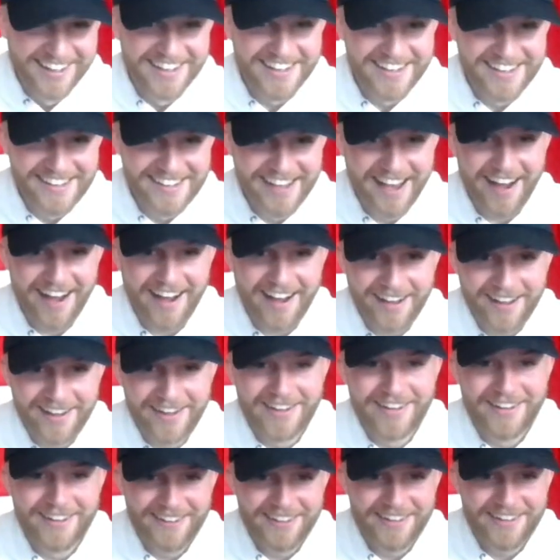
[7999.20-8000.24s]
Yeah.
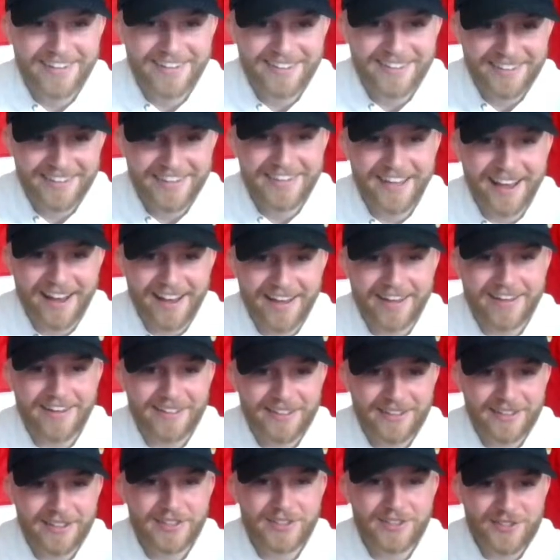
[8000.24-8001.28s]

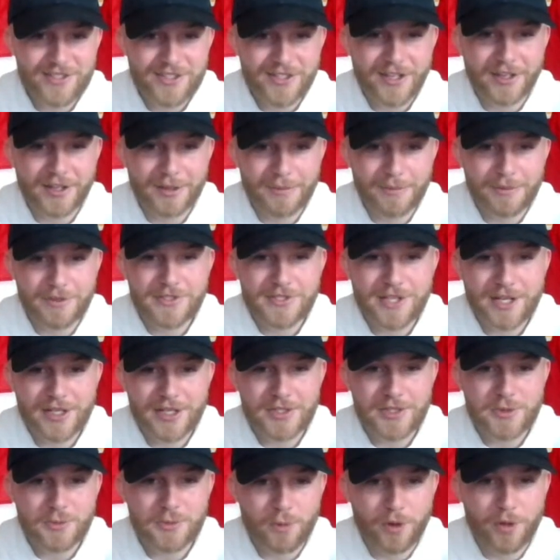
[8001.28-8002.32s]
His slugging
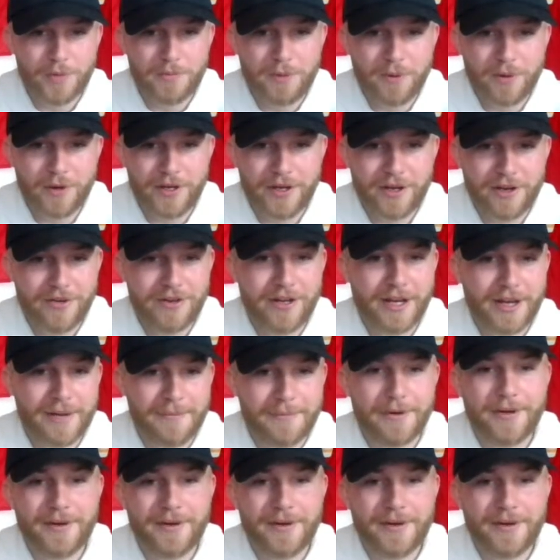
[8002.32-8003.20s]
percentage is 1.091.